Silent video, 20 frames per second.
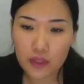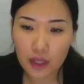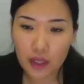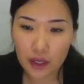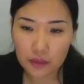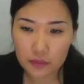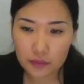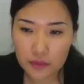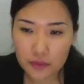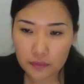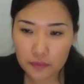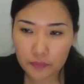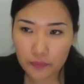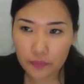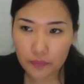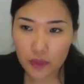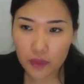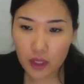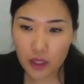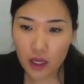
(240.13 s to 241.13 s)
times.
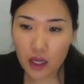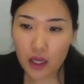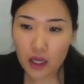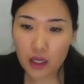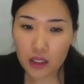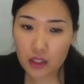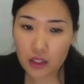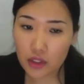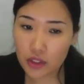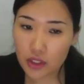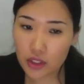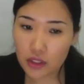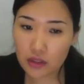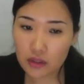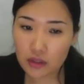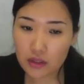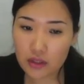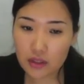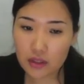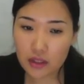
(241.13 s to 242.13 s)
In
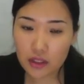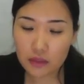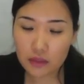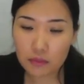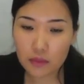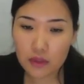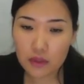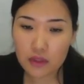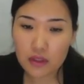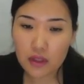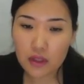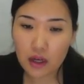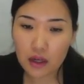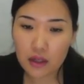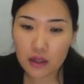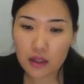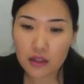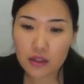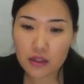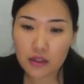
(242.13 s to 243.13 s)
general, statements are
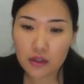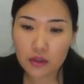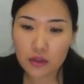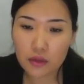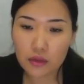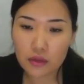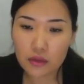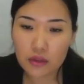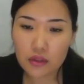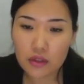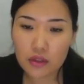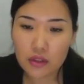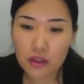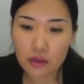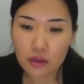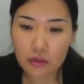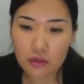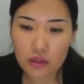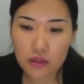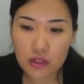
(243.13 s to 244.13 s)
executed
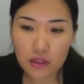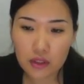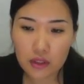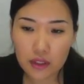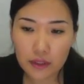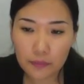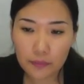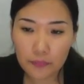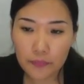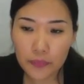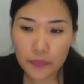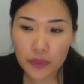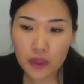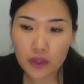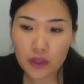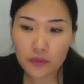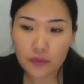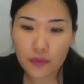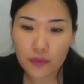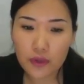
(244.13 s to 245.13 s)
sequentially.
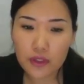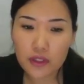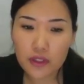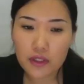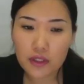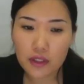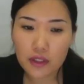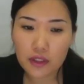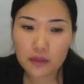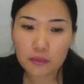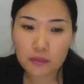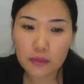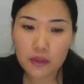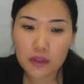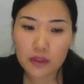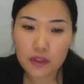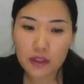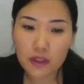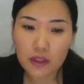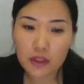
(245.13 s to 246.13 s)
The first
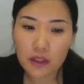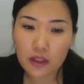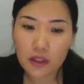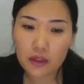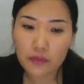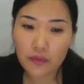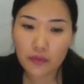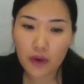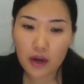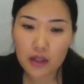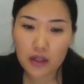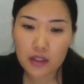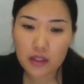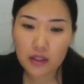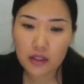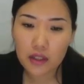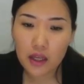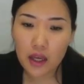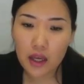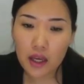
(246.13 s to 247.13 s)
statement in a
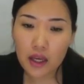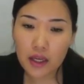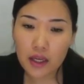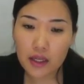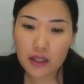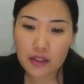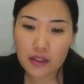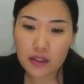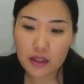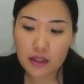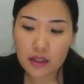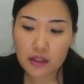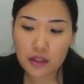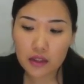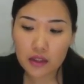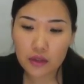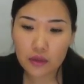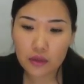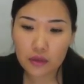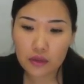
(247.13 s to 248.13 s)
function is
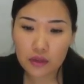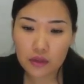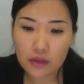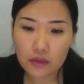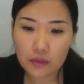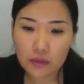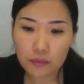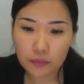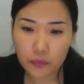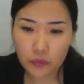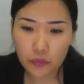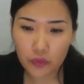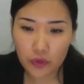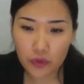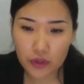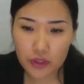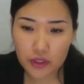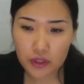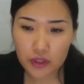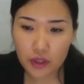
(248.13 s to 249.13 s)
executed
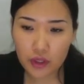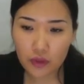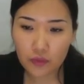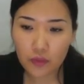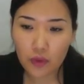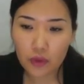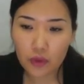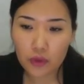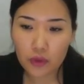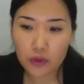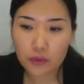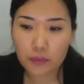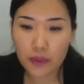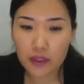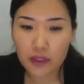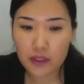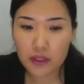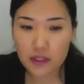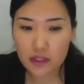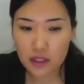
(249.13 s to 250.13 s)
first, followed by
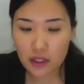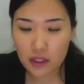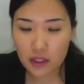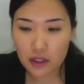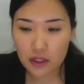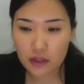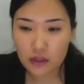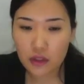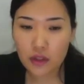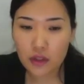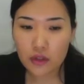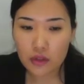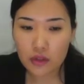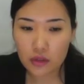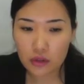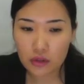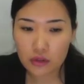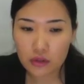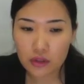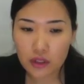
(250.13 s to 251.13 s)
the second,
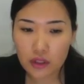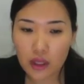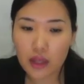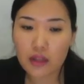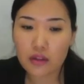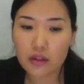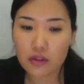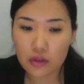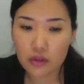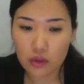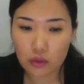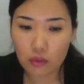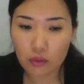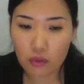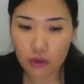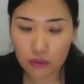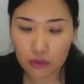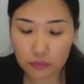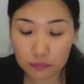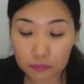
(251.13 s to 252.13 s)
third, and so
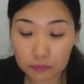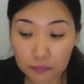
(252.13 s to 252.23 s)
on.